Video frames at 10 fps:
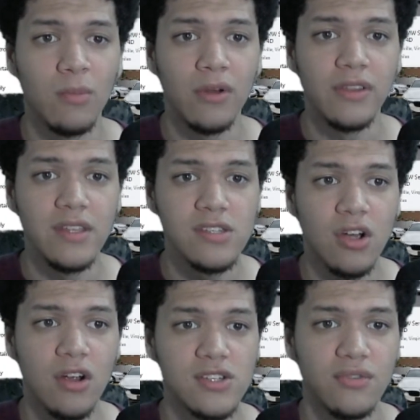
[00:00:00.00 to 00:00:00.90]
but in these
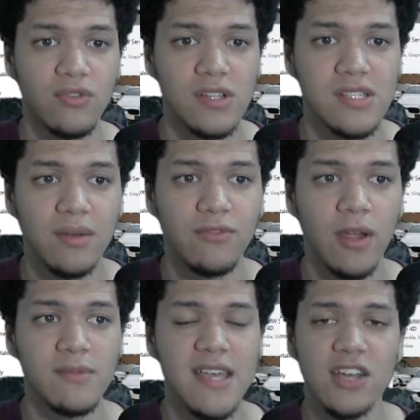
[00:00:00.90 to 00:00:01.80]
cars, your front
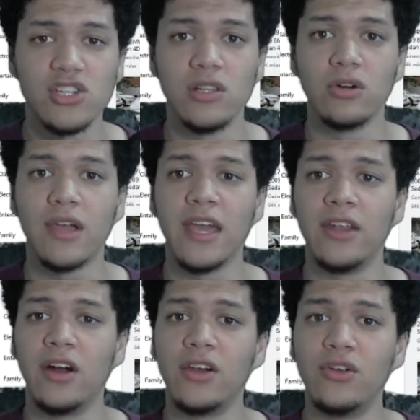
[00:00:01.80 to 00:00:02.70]
subframe is actually
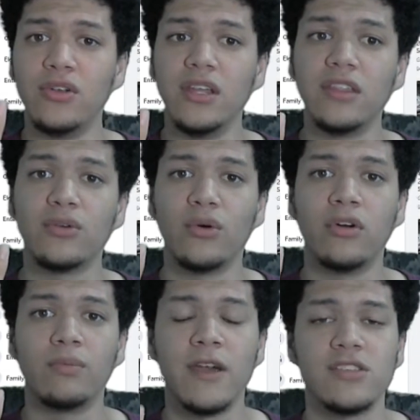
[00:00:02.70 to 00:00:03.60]
located underneath the
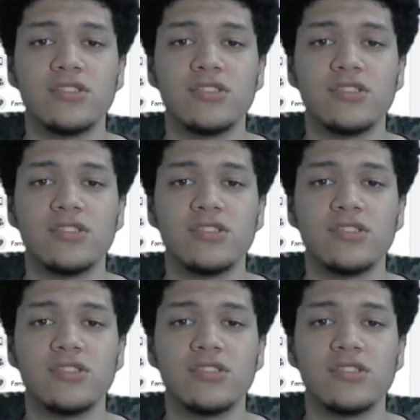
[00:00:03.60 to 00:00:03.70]
oil pan.